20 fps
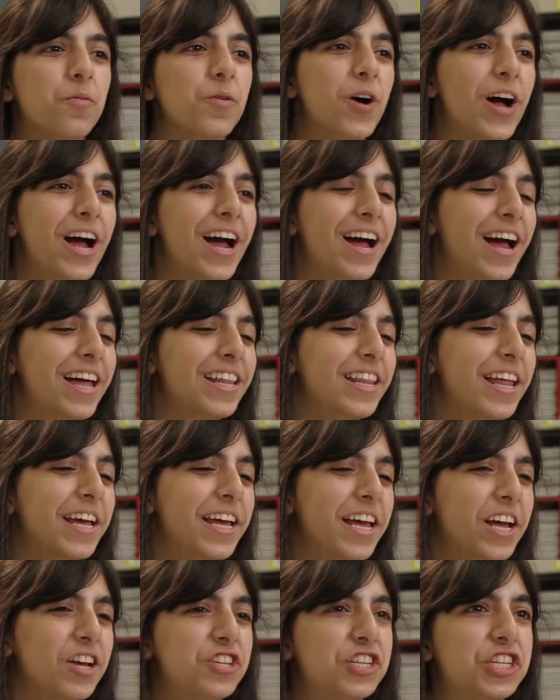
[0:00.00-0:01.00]
Well, I
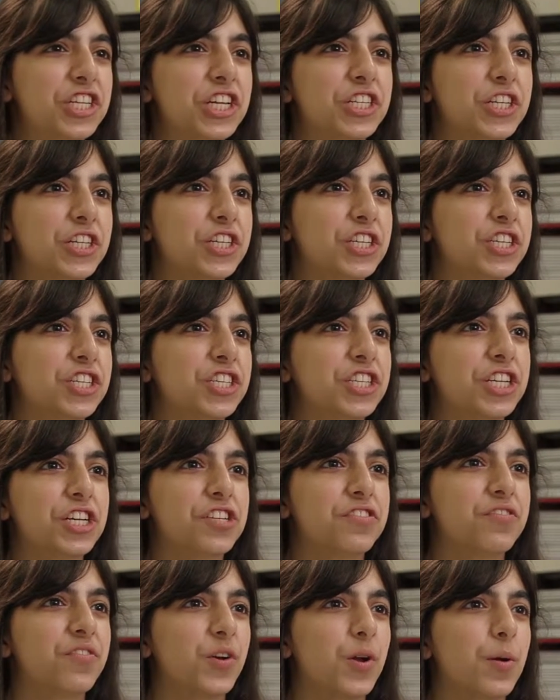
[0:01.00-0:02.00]
like how she doesn't just
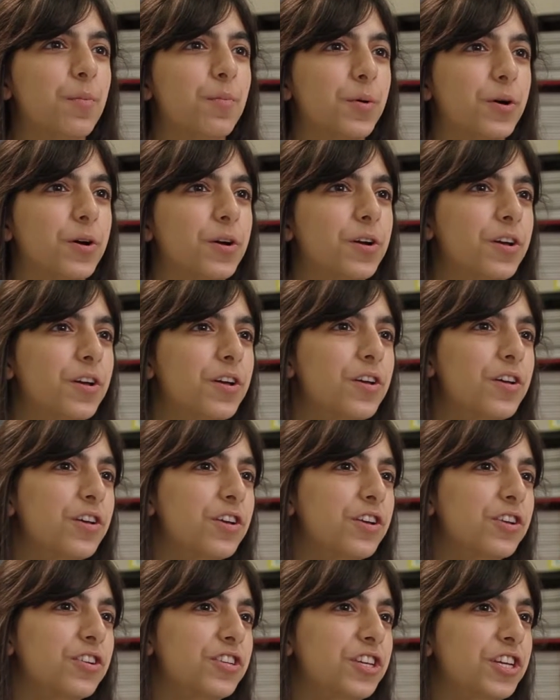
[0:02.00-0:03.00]
teach from the book.
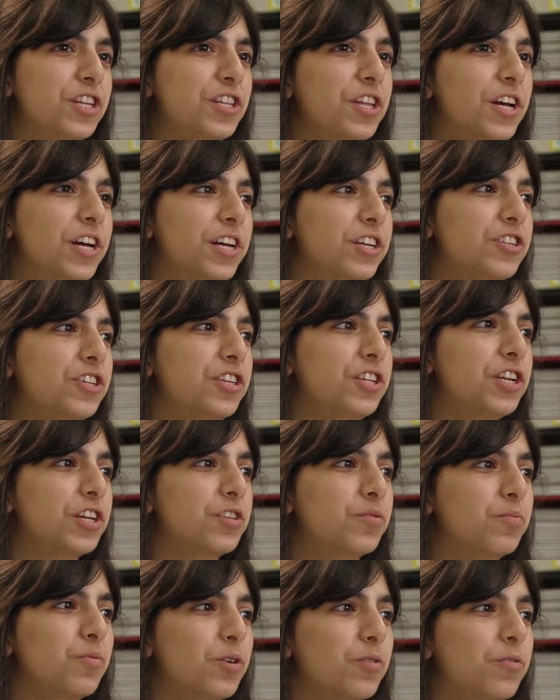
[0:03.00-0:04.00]
She
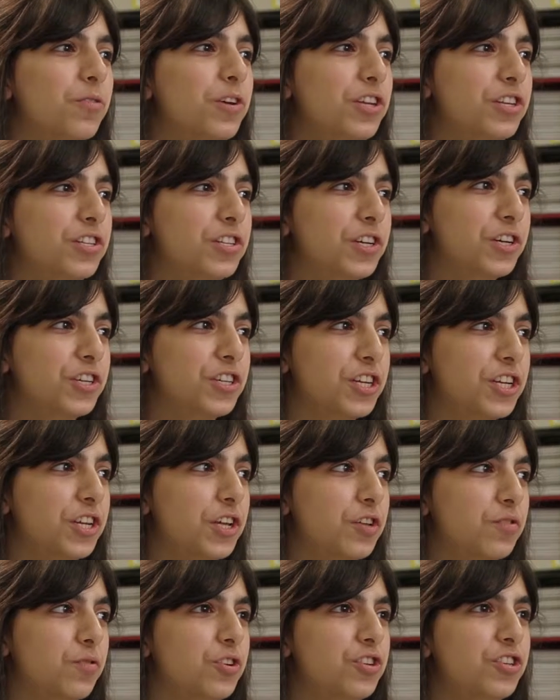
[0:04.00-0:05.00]
does more research and
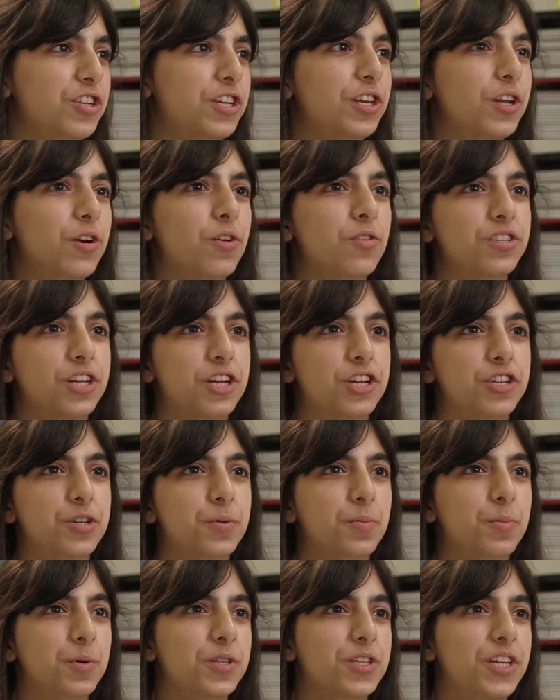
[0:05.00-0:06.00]
does what she knows, and she
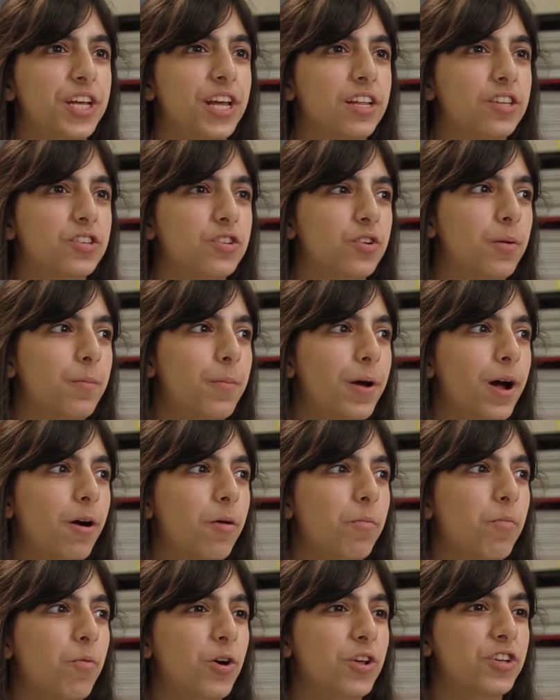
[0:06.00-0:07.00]
puts it into a
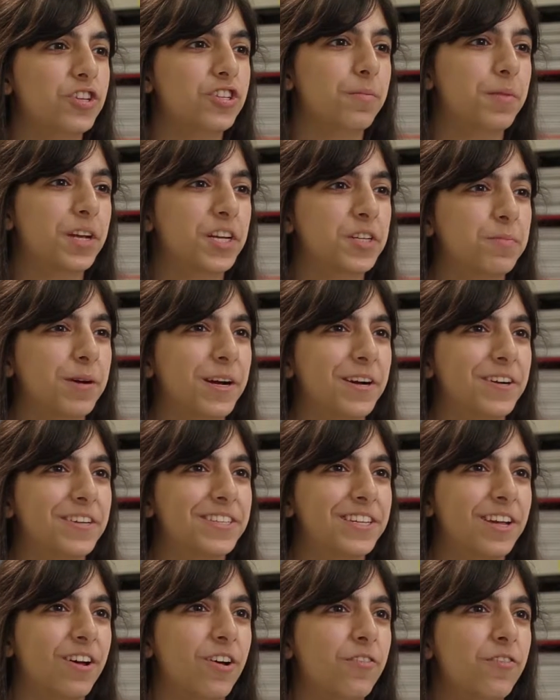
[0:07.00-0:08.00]
PowerPoint she makes by
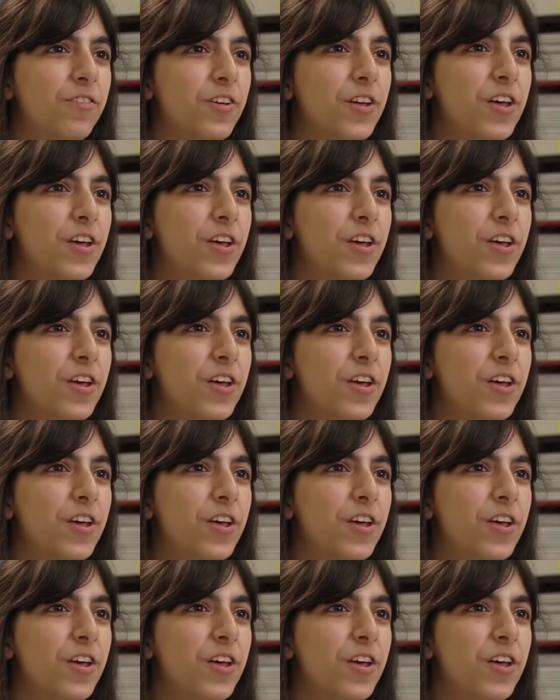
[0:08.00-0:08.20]
herself.